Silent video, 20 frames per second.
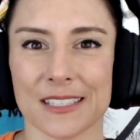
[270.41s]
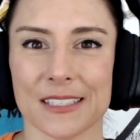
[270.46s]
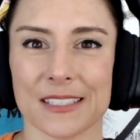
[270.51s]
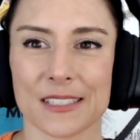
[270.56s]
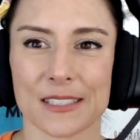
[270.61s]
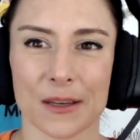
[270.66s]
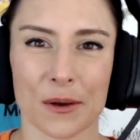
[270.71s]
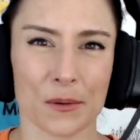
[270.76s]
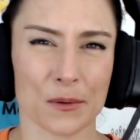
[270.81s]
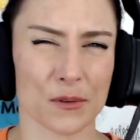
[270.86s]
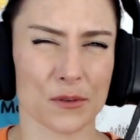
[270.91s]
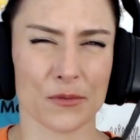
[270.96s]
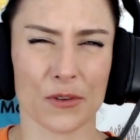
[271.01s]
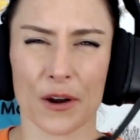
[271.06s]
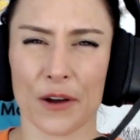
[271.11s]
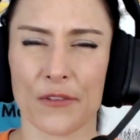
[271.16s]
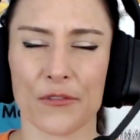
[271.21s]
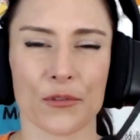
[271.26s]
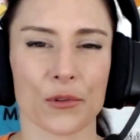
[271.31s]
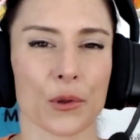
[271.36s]
and she's
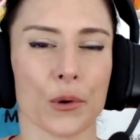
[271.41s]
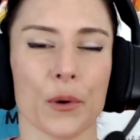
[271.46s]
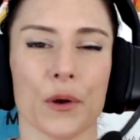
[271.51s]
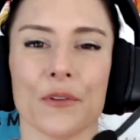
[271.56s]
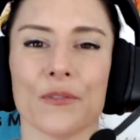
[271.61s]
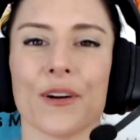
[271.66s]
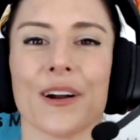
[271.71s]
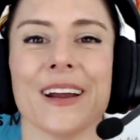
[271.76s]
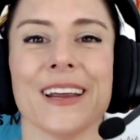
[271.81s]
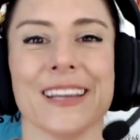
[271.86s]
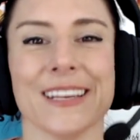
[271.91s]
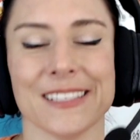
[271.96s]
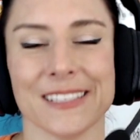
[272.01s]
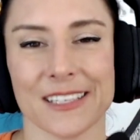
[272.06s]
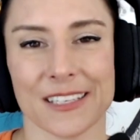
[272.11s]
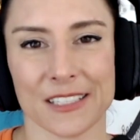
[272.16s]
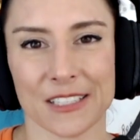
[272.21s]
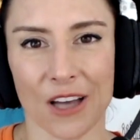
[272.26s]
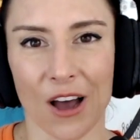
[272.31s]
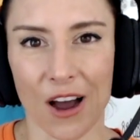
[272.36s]
very fluent, very
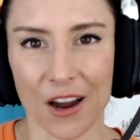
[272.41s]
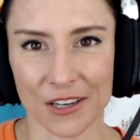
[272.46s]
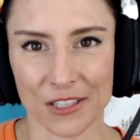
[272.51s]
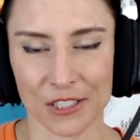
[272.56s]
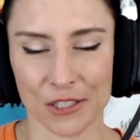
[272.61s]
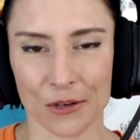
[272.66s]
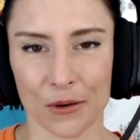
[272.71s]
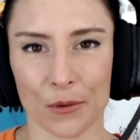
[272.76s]
easy to talk to.